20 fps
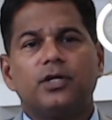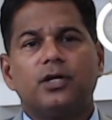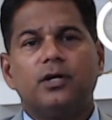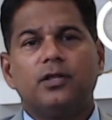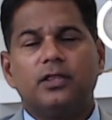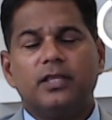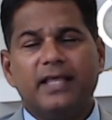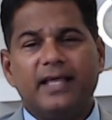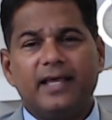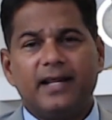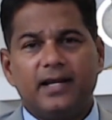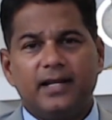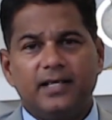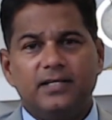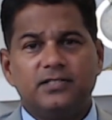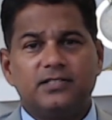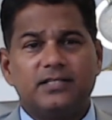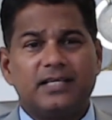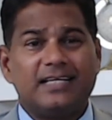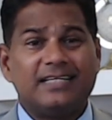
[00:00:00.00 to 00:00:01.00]
there
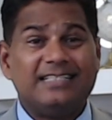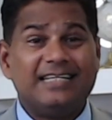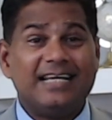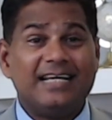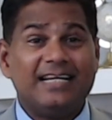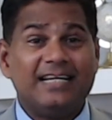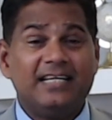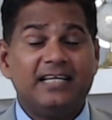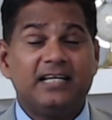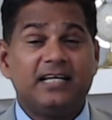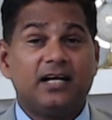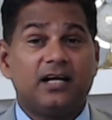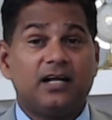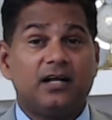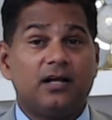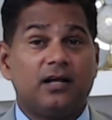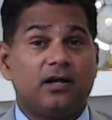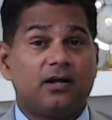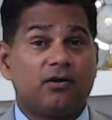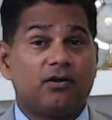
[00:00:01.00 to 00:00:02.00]
is a daily
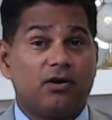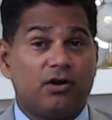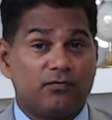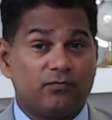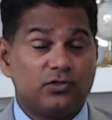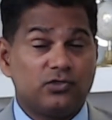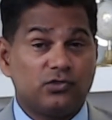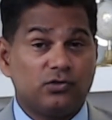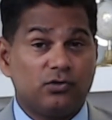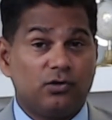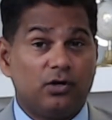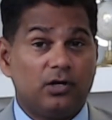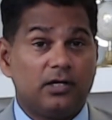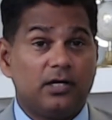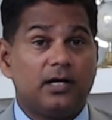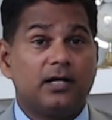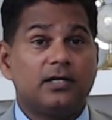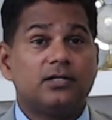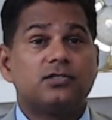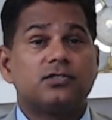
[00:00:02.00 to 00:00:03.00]
conference call,
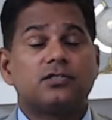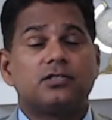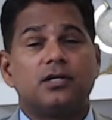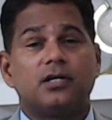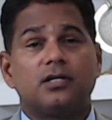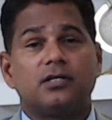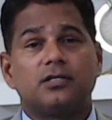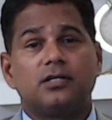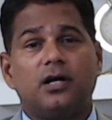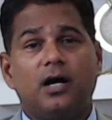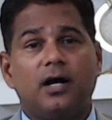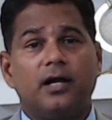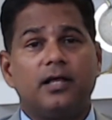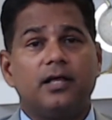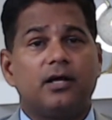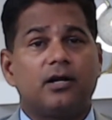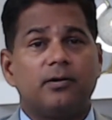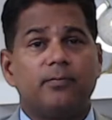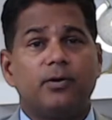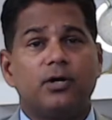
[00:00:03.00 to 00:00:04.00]
guys, that I
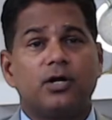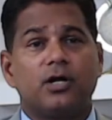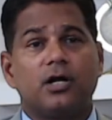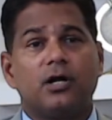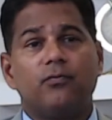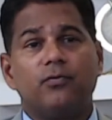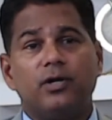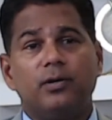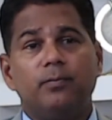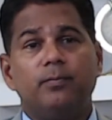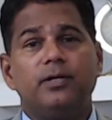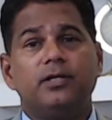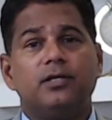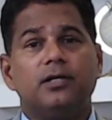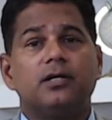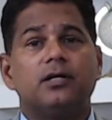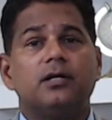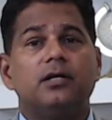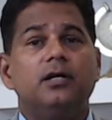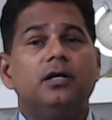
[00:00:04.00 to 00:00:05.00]
or Rebecca will be
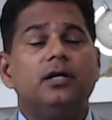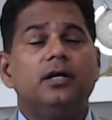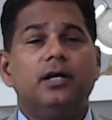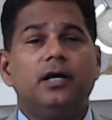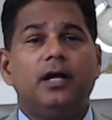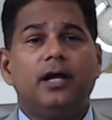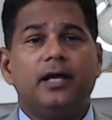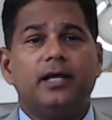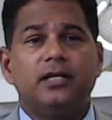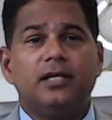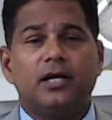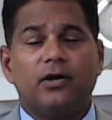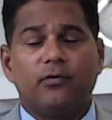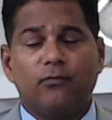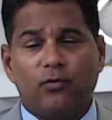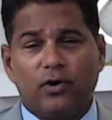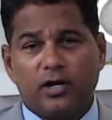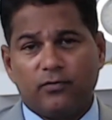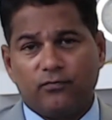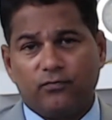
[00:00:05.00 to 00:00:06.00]
there. Any
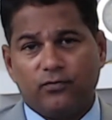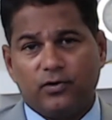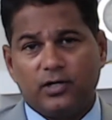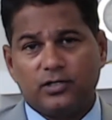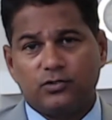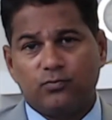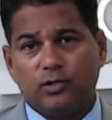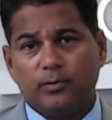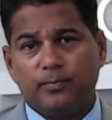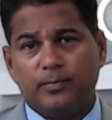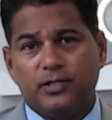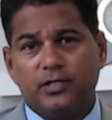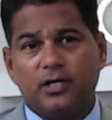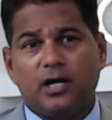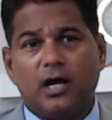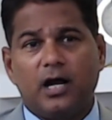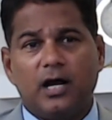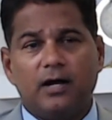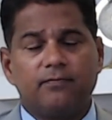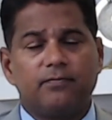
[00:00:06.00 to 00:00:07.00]
one of us will be there,
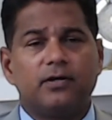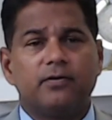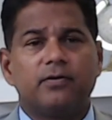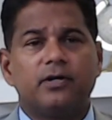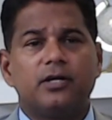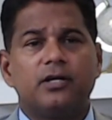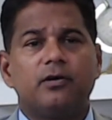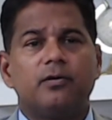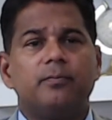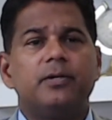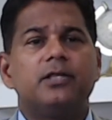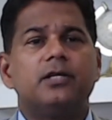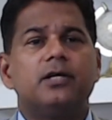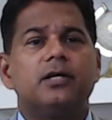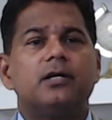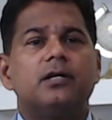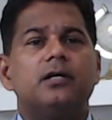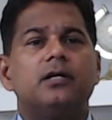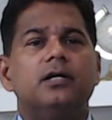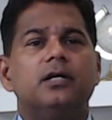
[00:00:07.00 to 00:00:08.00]
half an hour it will be
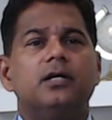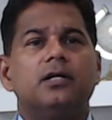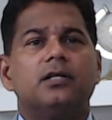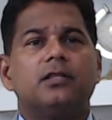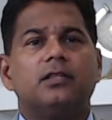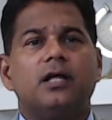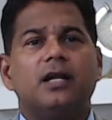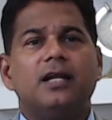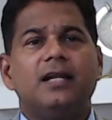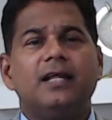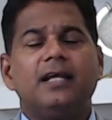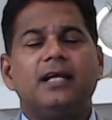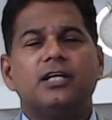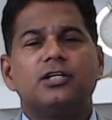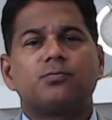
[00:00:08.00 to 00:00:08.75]
there. The link is